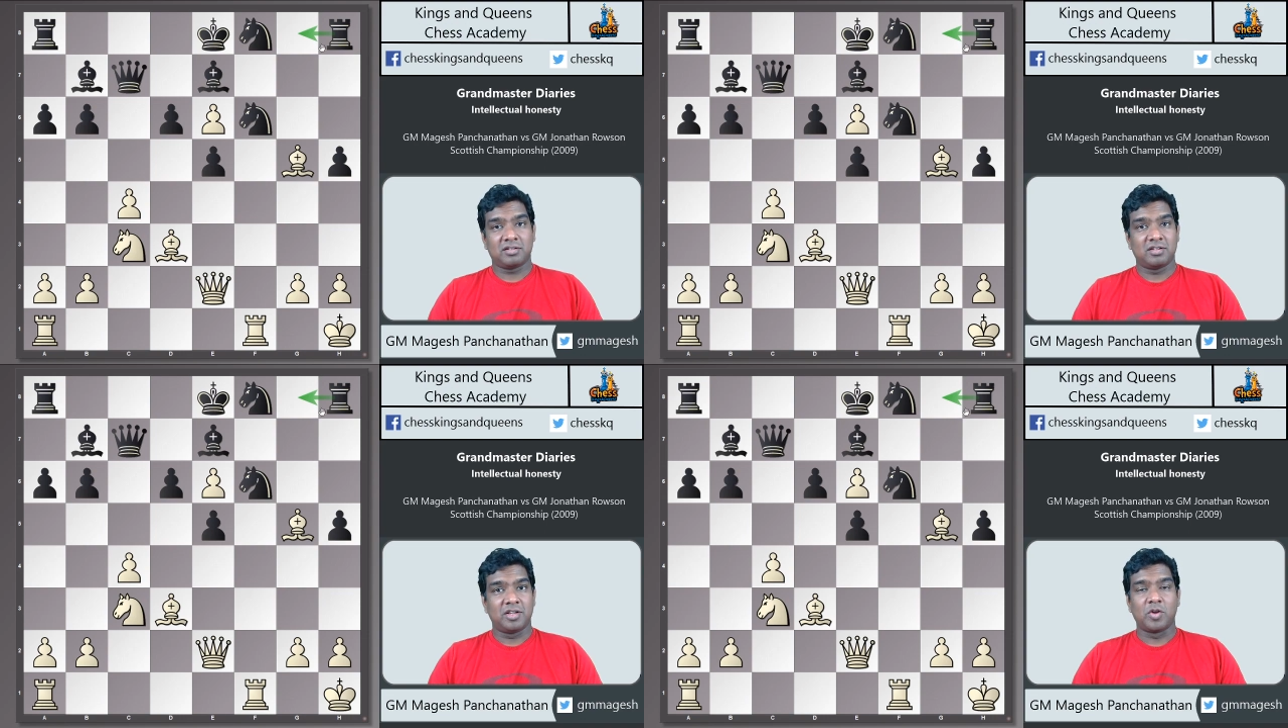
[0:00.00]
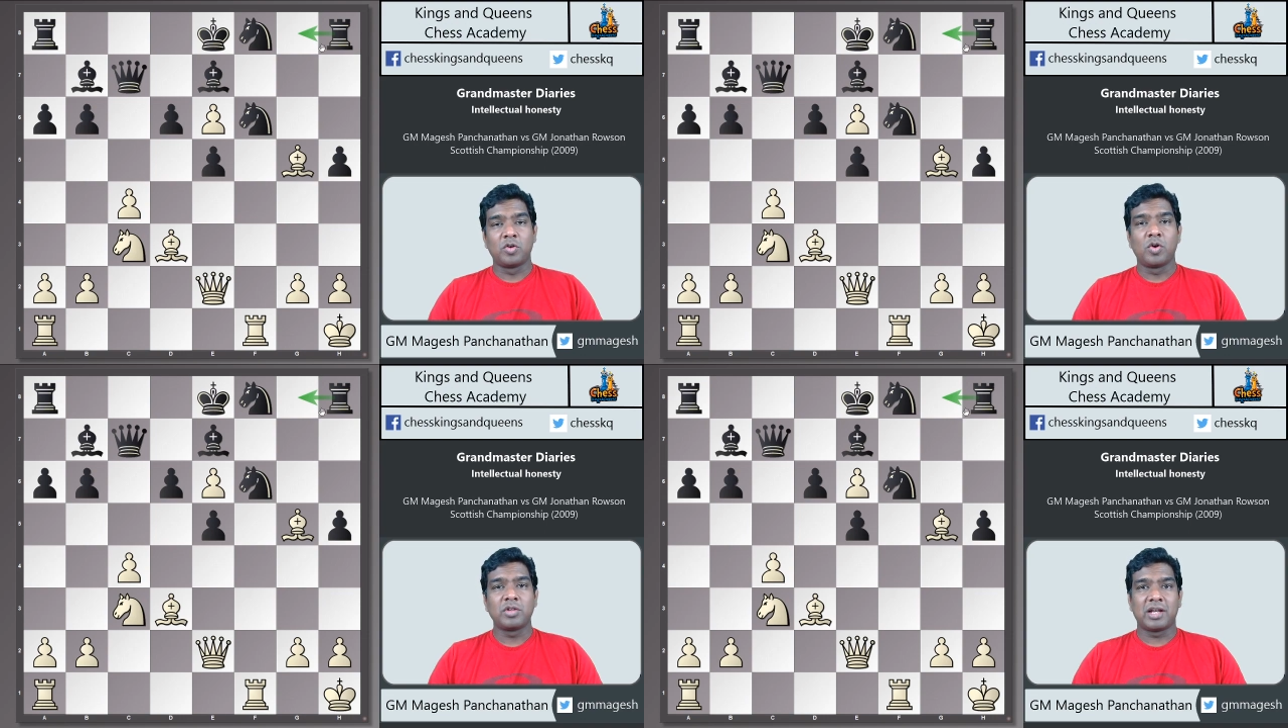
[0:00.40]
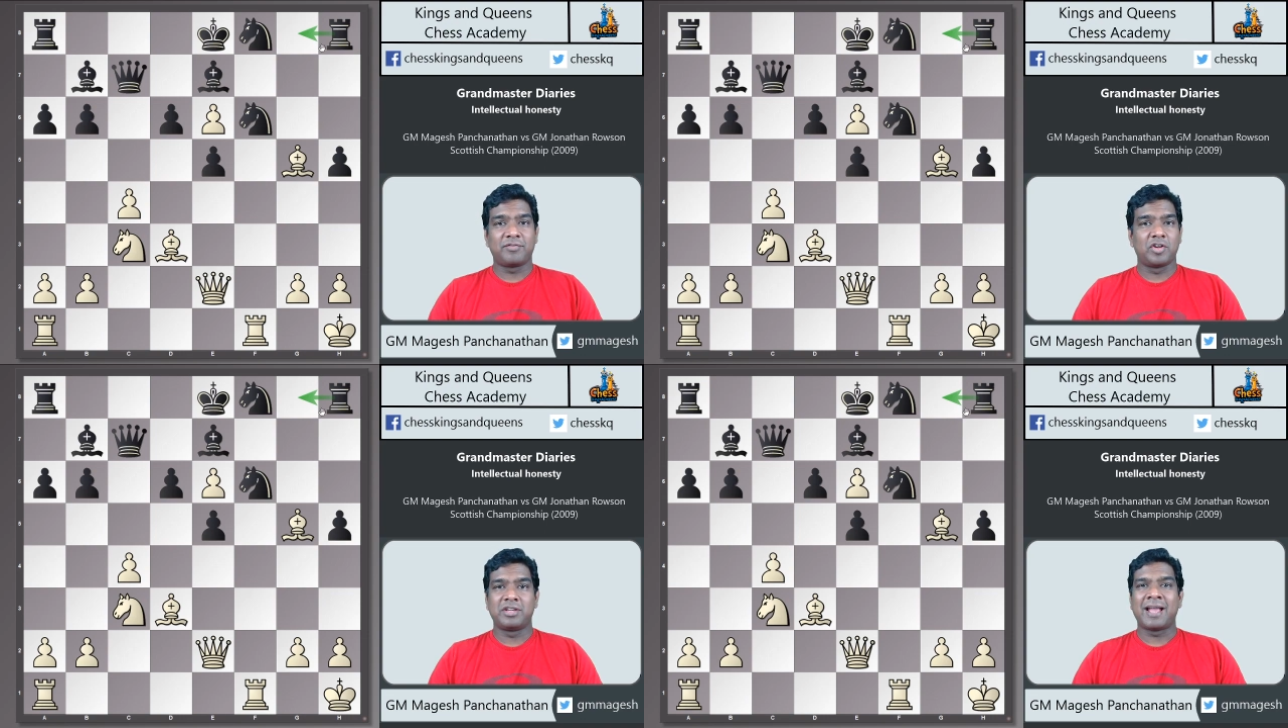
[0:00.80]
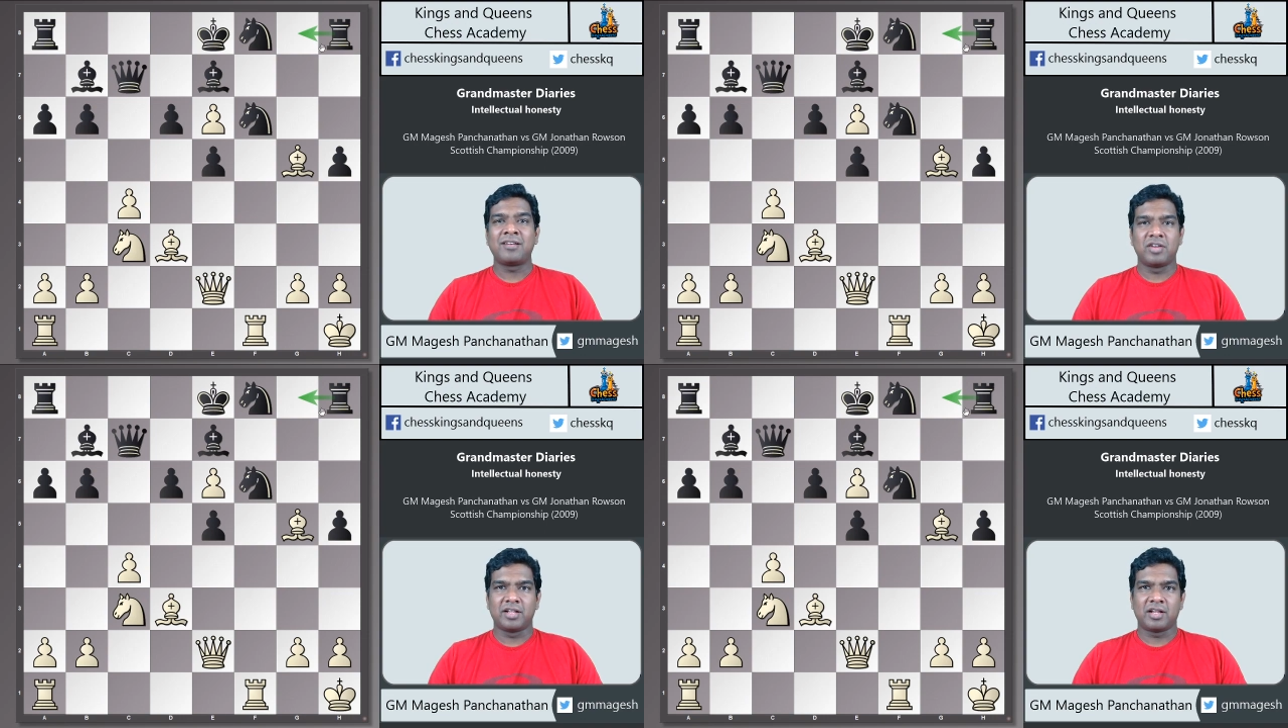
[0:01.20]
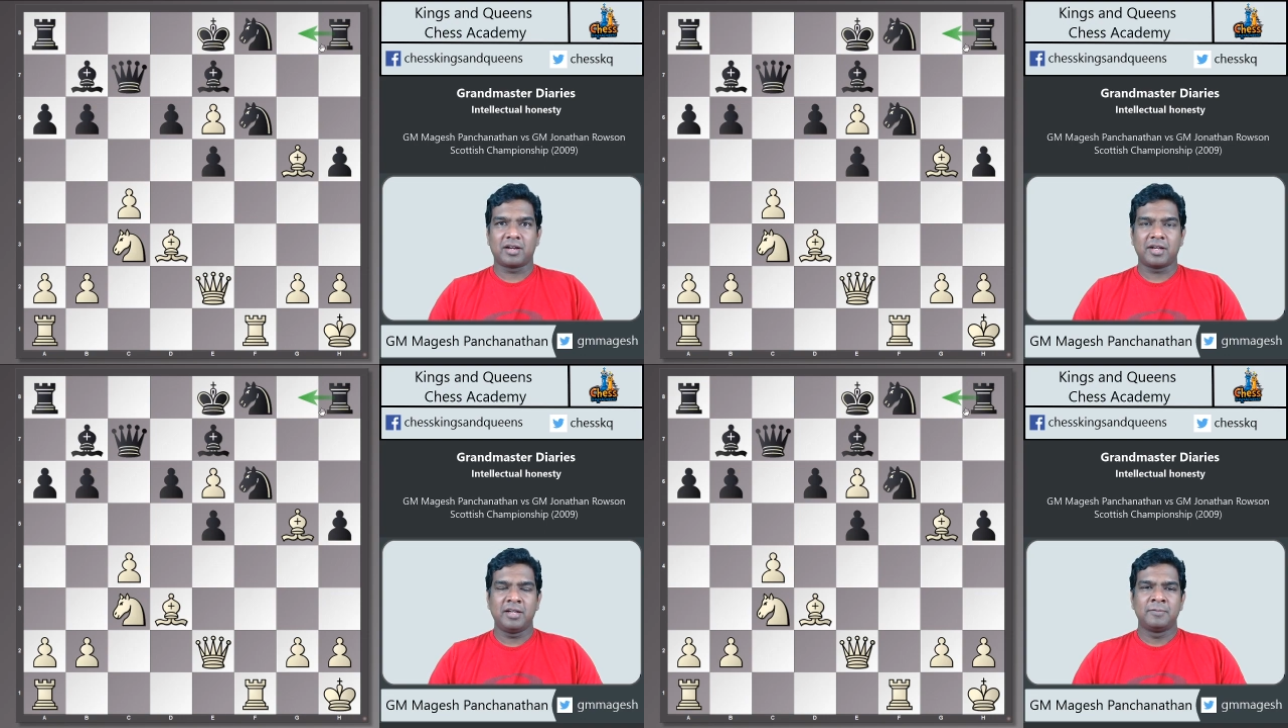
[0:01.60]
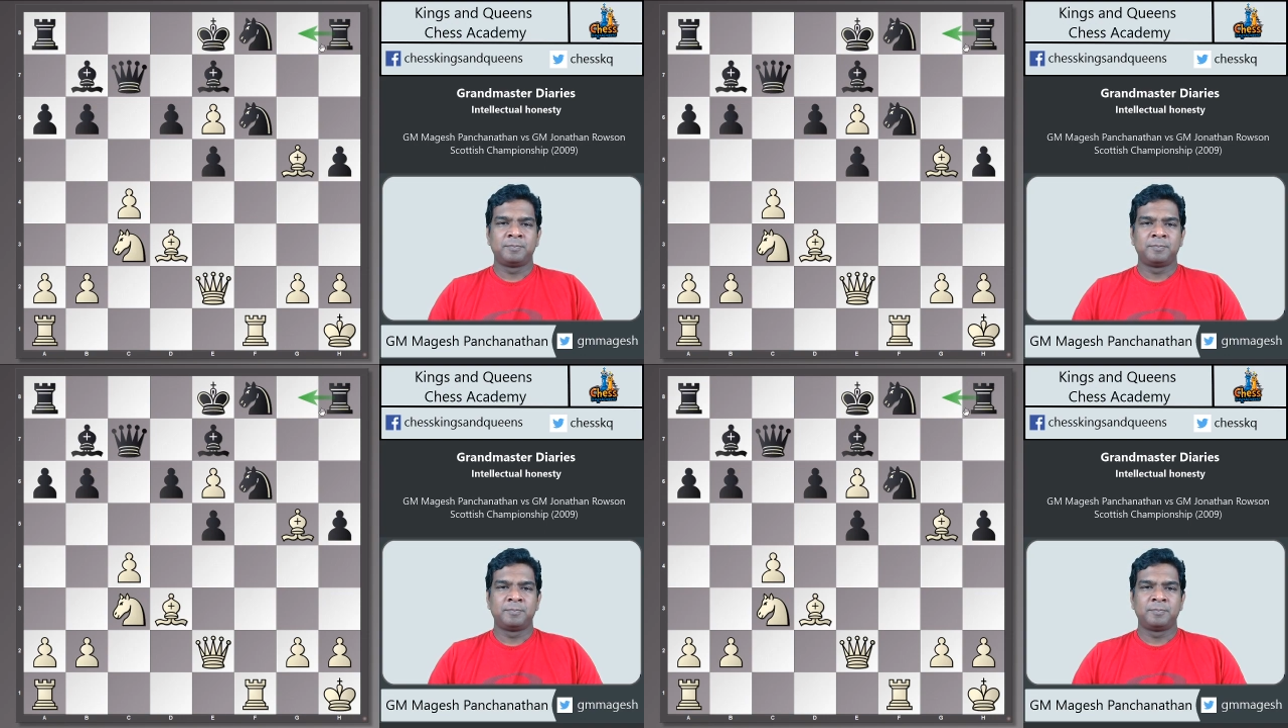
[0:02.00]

You don't know that if you didn't calculate that, right?